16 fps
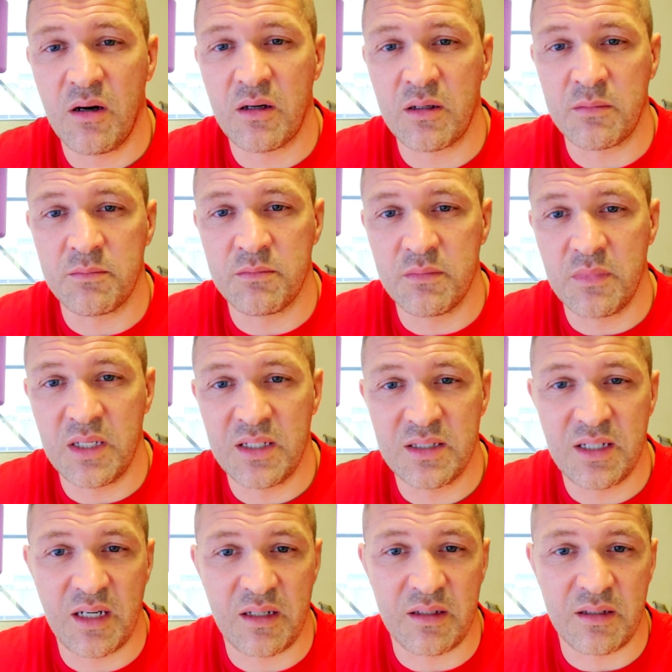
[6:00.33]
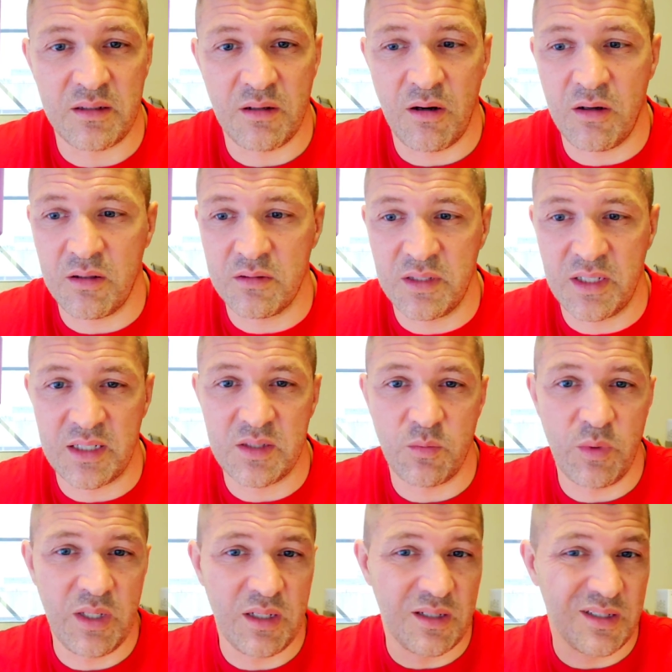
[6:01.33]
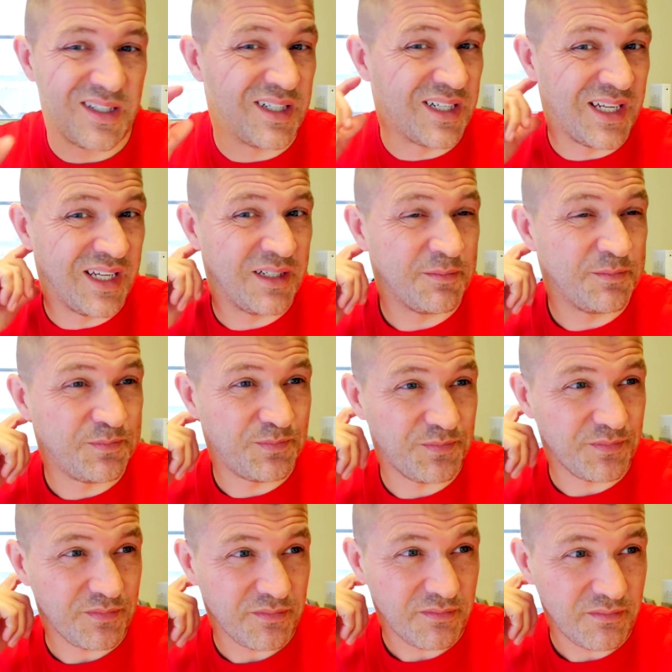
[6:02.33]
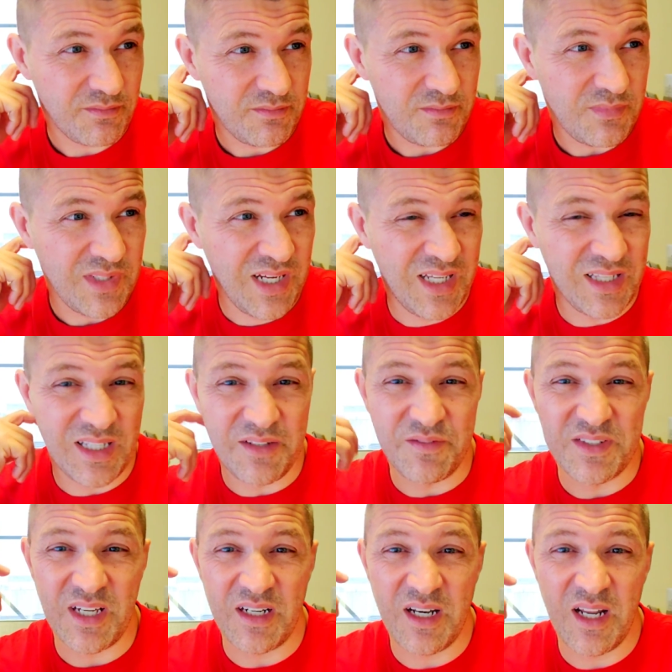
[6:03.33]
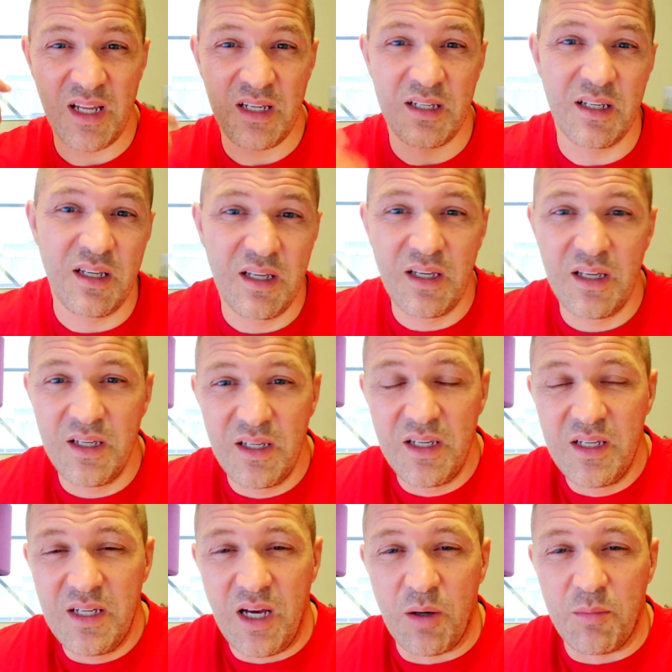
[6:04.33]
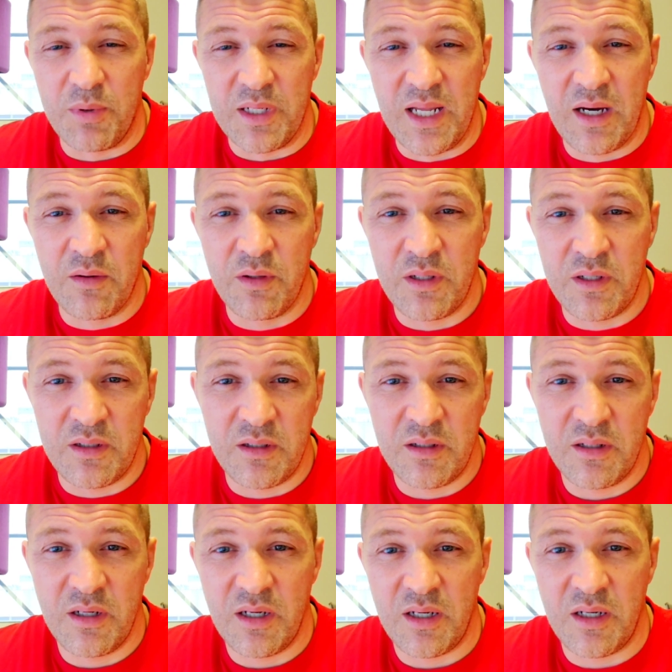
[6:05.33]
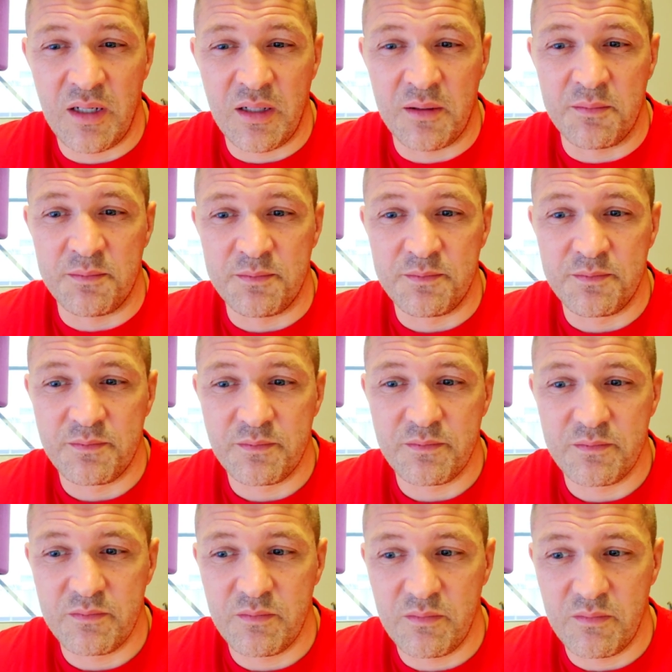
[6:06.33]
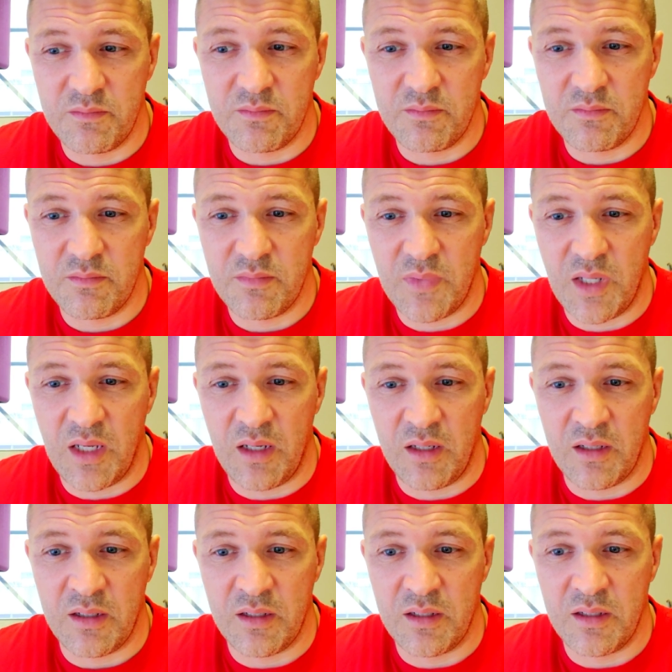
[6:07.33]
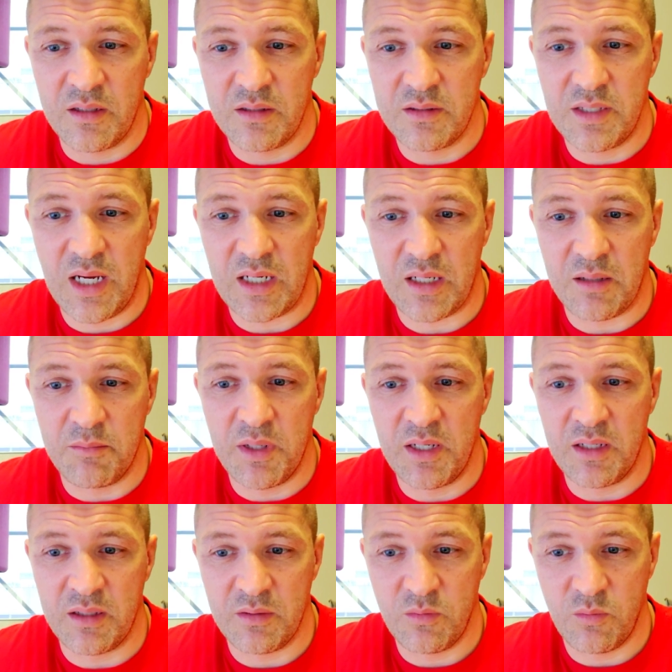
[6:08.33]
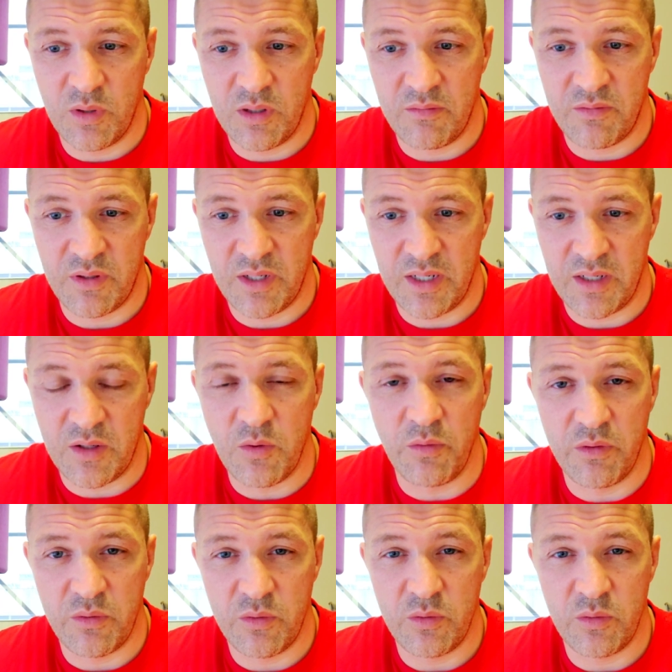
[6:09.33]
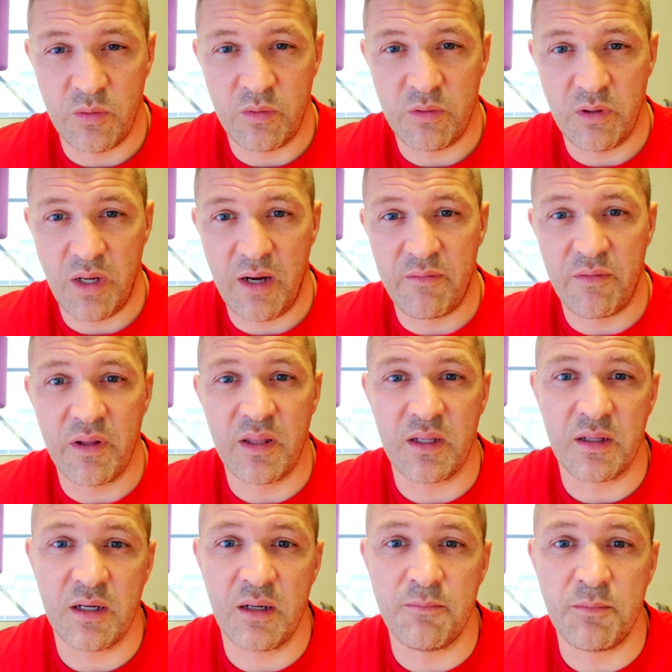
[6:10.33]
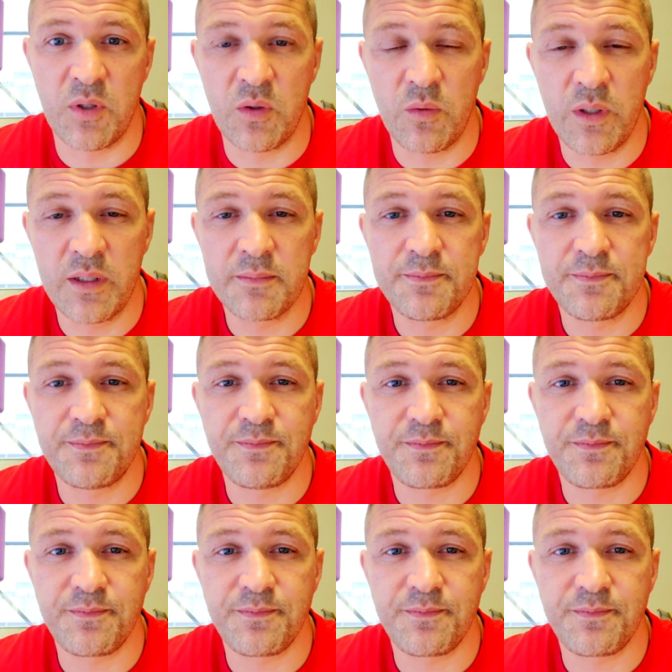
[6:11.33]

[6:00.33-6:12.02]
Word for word: um, the entire all next week. Again, I leave Sunday. I'll be down there um, and documenting whatever I go through and everything that I'm doing.